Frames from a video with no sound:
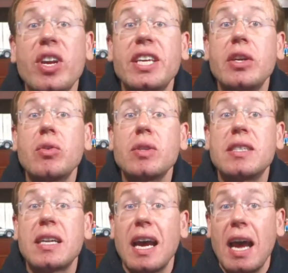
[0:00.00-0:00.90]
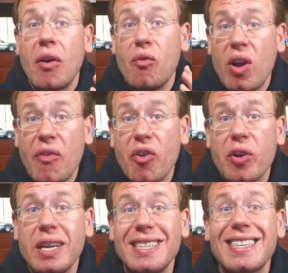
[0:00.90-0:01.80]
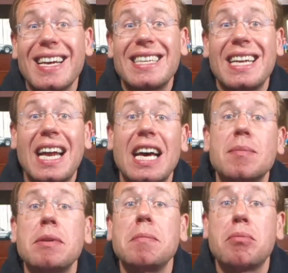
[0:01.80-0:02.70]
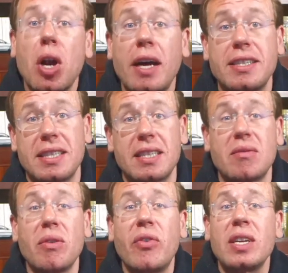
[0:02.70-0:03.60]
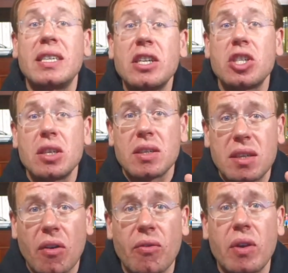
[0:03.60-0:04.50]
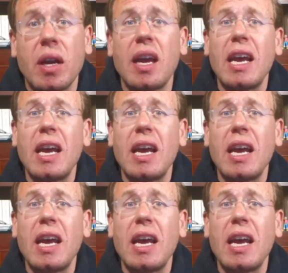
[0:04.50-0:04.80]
we used a reference that has been processed with additional software,